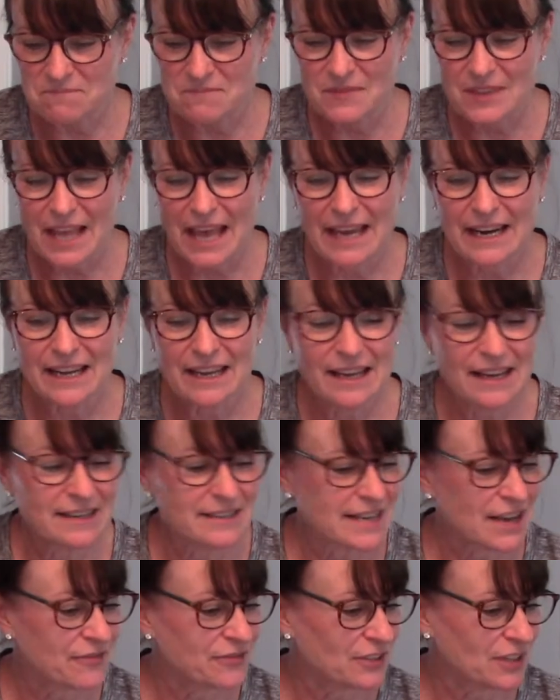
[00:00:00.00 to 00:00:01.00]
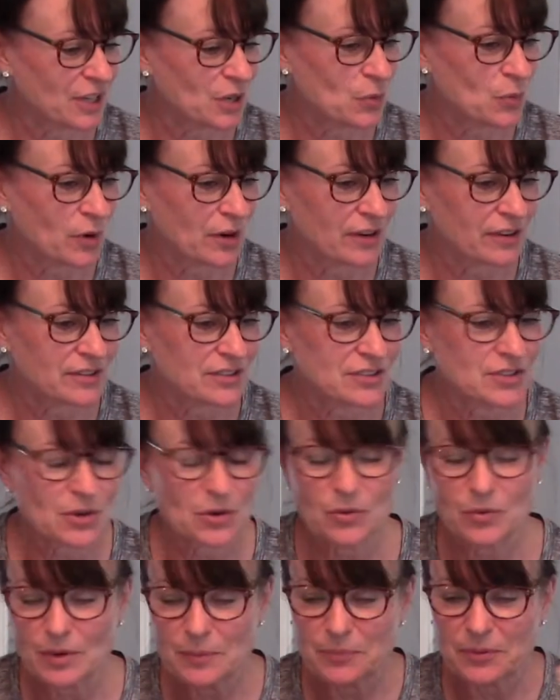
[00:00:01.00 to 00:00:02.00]
and it definitely works.
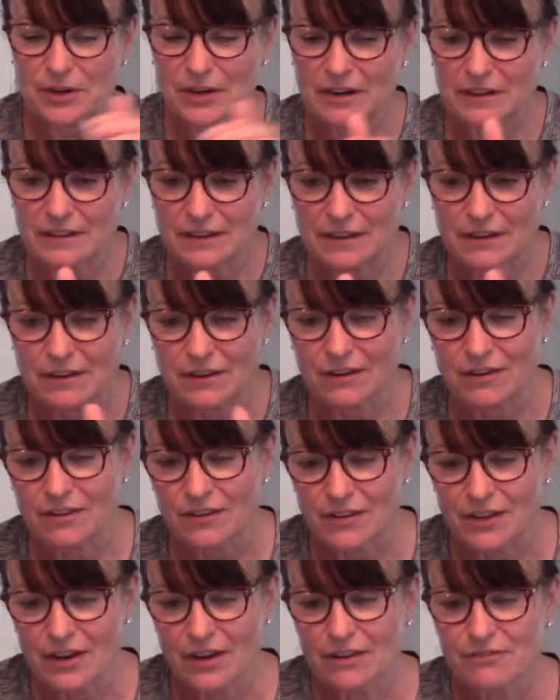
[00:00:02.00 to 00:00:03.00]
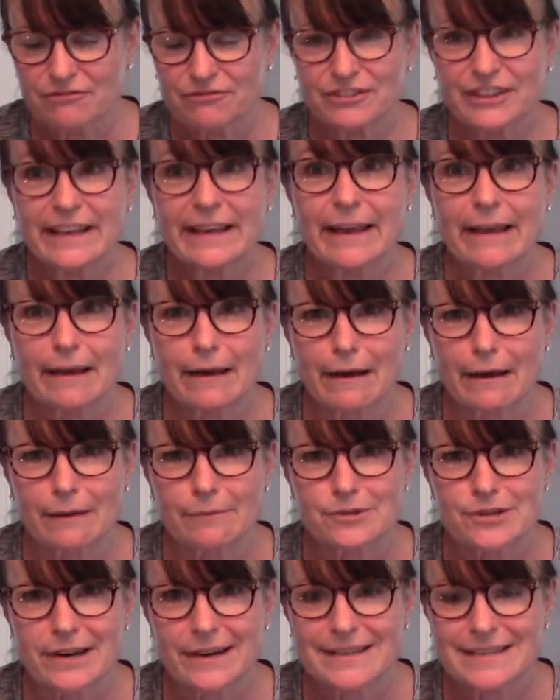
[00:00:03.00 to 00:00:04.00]
So we put our little flinging
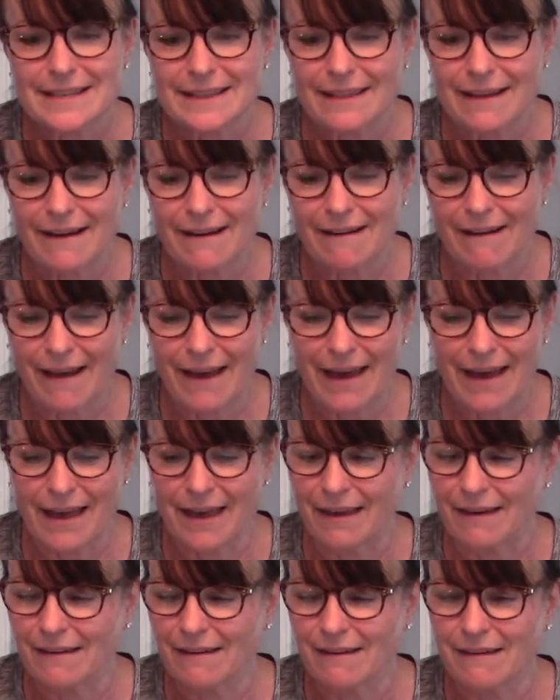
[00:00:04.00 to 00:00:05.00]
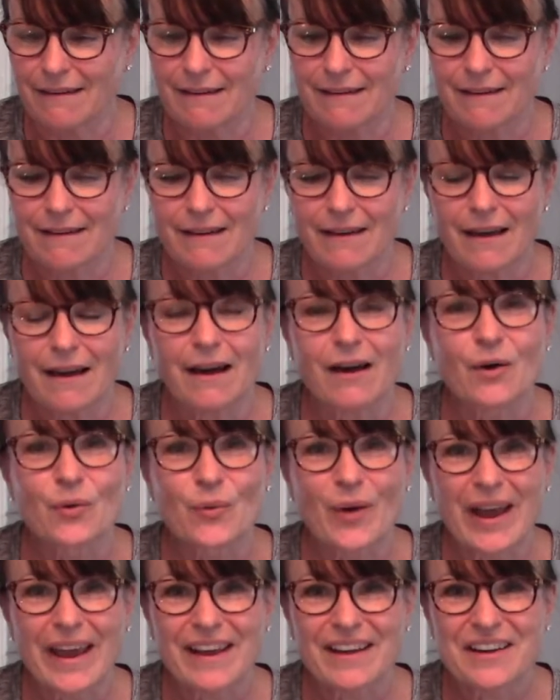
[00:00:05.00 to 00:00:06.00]
object in there and
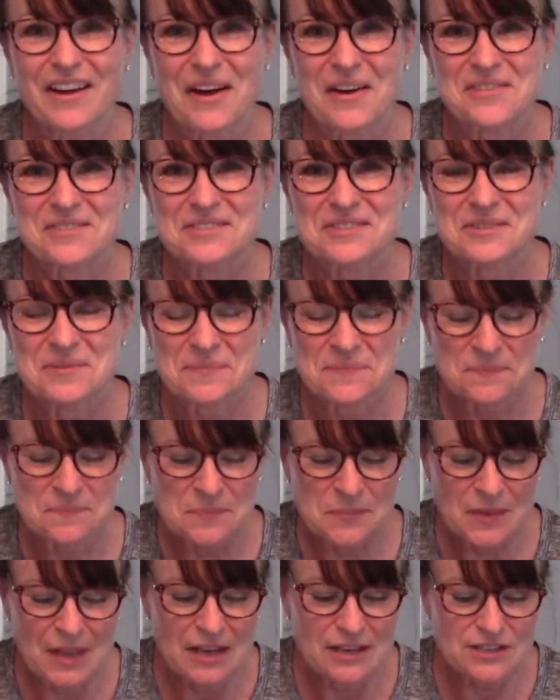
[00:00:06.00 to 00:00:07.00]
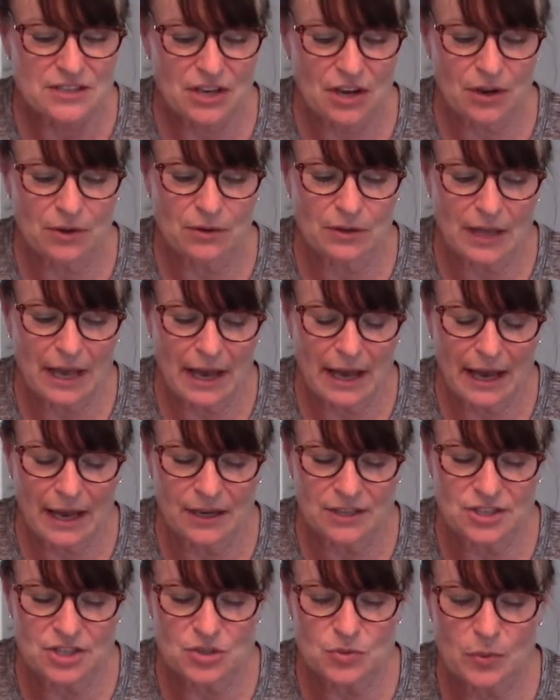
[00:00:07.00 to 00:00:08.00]
away it goes. So I
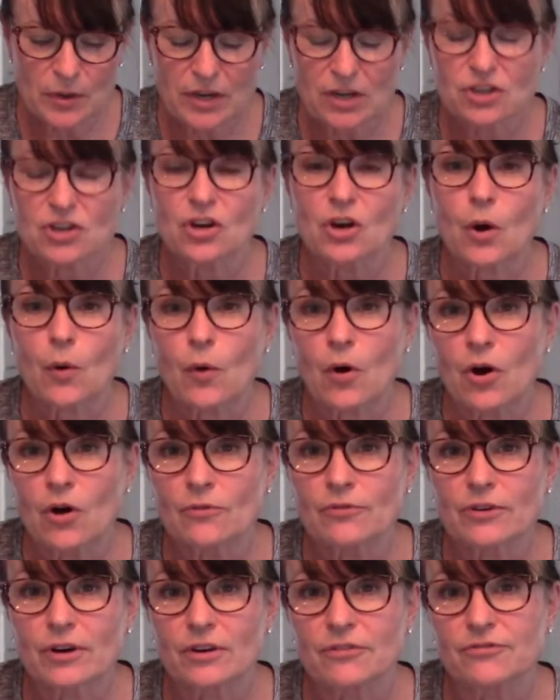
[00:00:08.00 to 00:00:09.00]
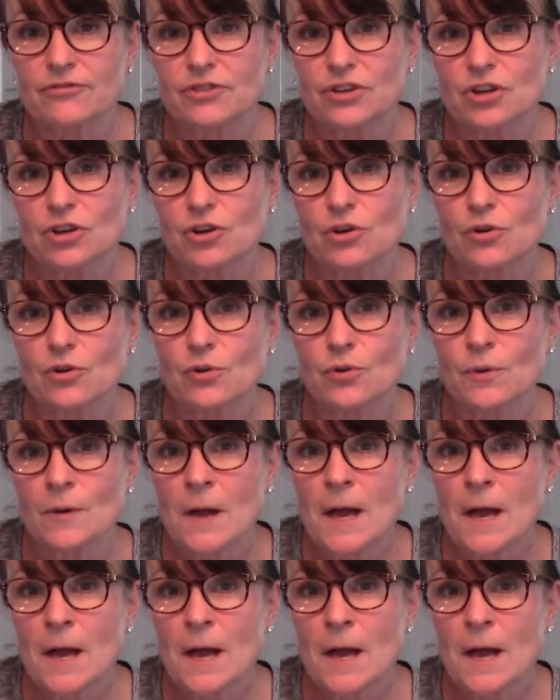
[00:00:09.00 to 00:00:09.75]
just want to go over a few